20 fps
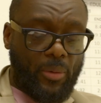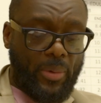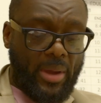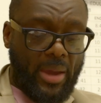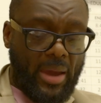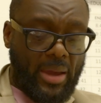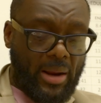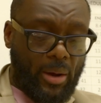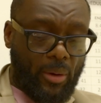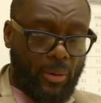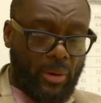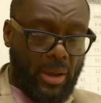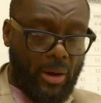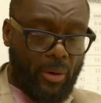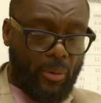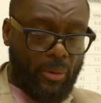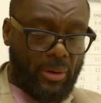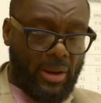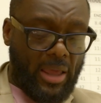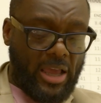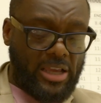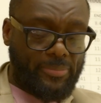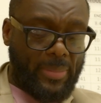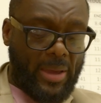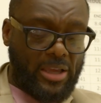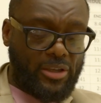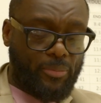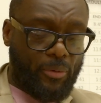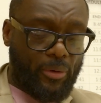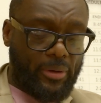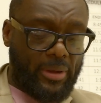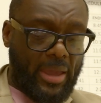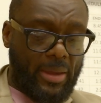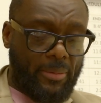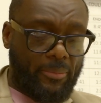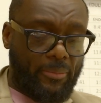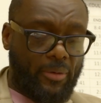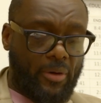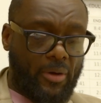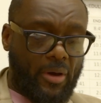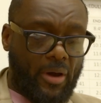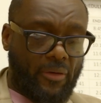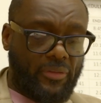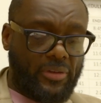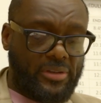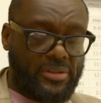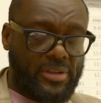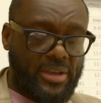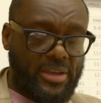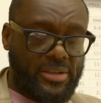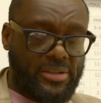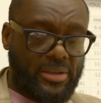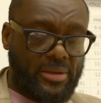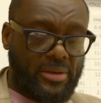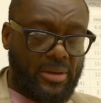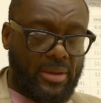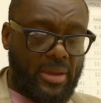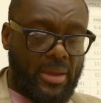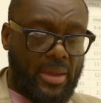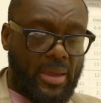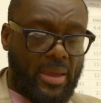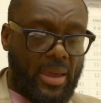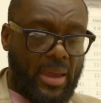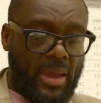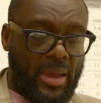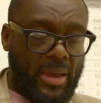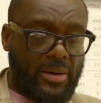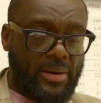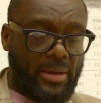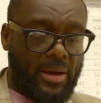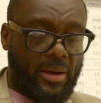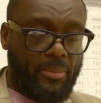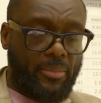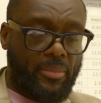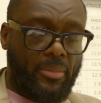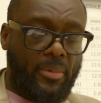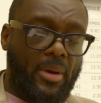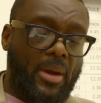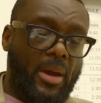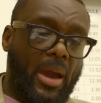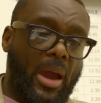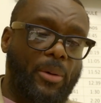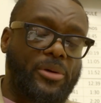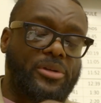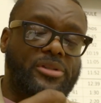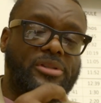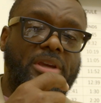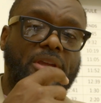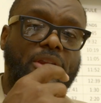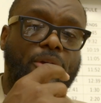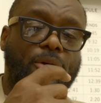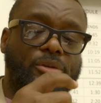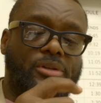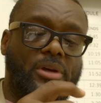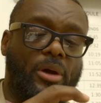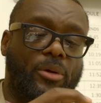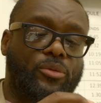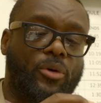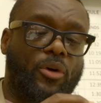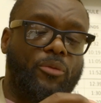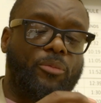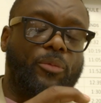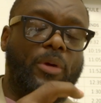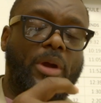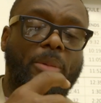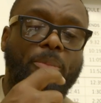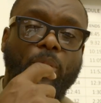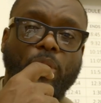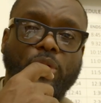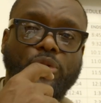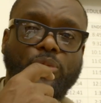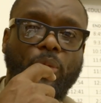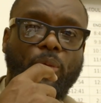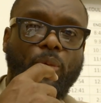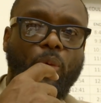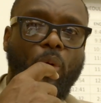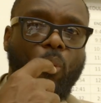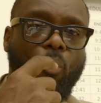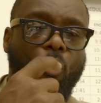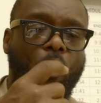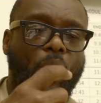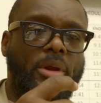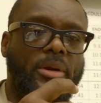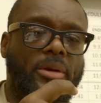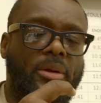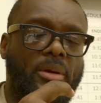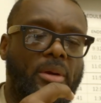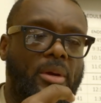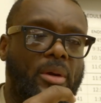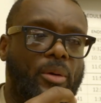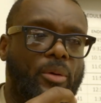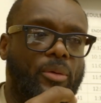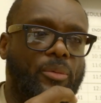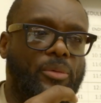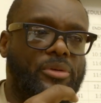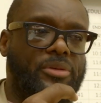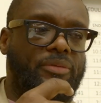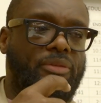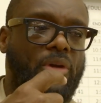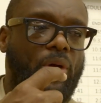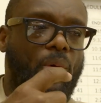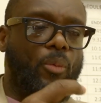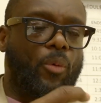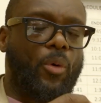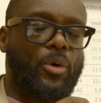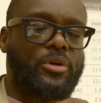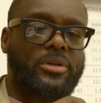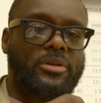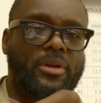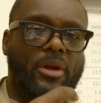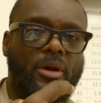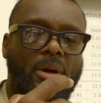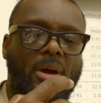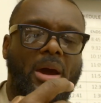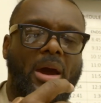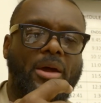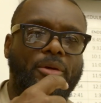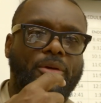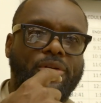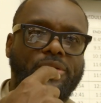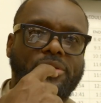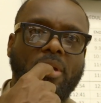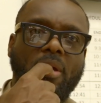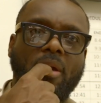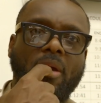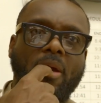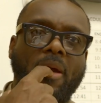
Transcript: We had our last basketball game of the season, and our seniors, our 12th grade boys, received the awards and their honors.